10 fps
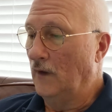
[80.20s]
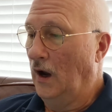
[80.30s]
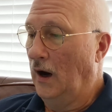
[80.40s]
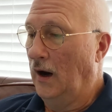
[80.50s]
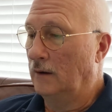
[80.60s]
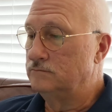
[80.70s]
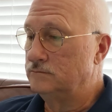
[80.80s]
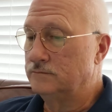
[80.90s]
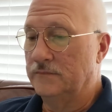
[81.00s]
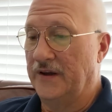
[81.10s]
um,
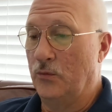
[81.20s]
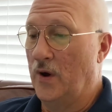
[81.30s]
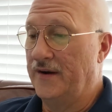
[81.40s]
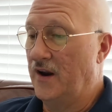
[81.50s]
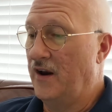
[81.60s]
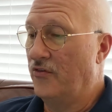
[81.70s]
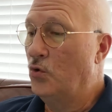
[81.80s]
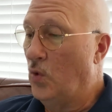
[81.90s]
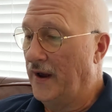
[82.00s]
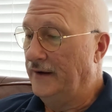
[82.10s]
he went another
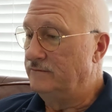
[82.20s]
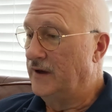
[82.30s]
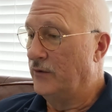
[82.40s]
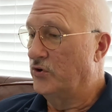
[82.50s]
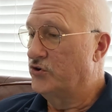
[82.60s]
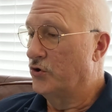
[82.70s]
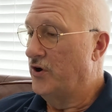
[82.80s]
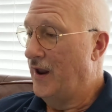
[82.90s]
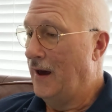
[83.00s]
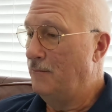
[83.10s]
way and
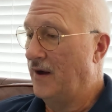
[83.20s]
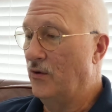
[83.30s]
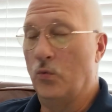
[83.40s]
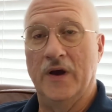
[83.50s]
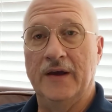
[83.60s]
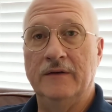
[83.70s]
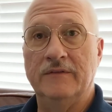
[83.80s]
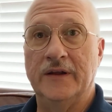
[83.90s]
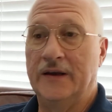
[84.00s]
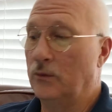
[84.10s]
returned not by the way
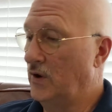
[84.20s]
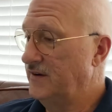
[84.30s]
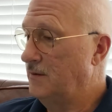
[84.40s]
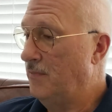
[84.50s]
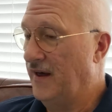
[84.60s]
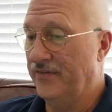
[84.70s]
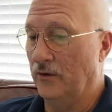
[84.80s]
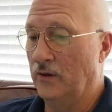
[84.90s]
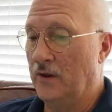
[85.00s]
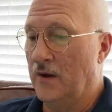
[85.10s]
that he went to
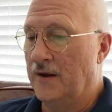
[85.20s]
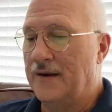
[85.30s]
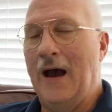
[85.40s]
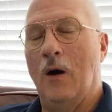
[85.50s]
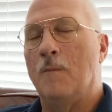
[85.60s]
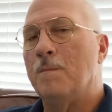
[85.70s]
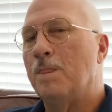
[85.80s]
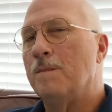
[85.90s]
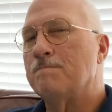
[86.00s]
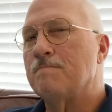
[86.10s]
Bethel. Now,
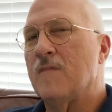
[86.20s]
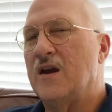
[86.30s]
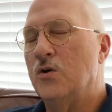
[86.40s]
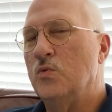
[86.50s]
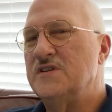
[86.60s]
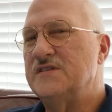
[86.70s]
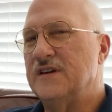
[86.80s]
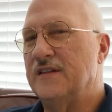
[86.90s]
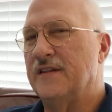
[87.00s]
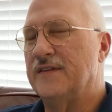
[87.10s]
here we
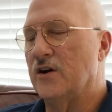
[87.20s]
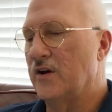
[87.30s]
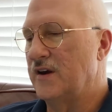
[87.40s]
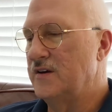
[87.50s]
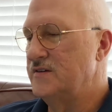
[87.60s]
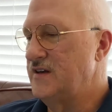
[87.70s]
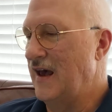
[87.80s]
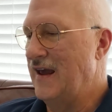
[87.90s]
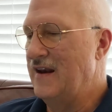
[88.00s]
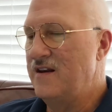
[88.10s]
see that there is
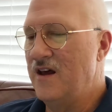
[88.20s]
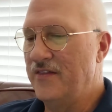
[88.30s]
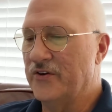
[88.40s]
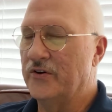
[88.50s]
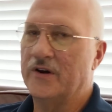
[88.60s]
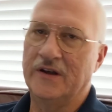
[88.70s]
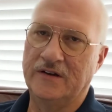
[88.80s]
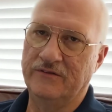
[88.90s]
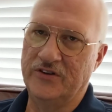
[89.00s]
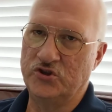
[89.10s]
another
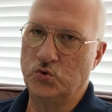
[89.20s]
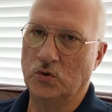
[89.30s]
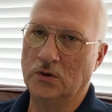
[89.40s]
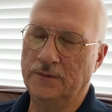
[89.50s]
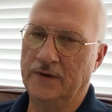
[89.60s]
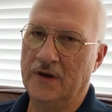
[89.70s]
individual